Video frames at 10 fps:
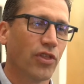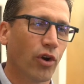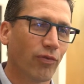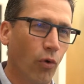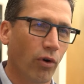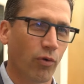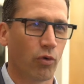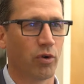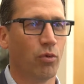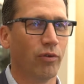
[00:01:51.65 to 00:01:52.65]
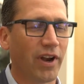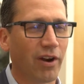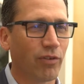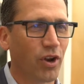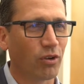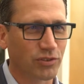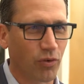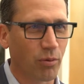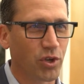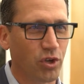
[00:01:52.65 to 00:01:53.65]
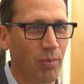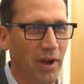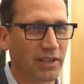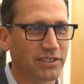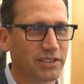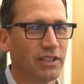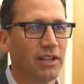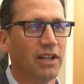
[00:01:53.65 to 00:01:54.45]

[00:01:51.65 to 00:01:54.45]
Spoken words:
Therefore, if we're removing every dose from CubeX,